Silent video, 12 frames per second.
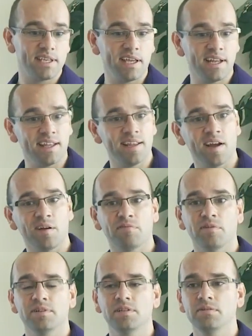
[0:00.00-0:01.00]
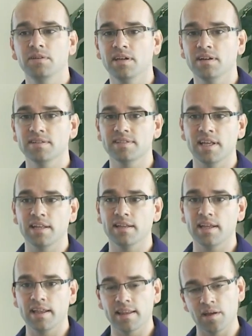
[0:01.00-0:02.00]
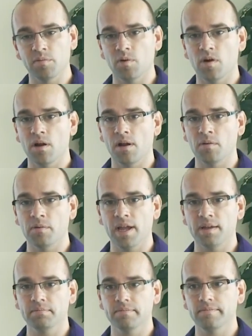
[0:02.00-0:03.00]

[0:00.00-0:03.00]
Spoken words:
get in there for 2 years and then we're on our way.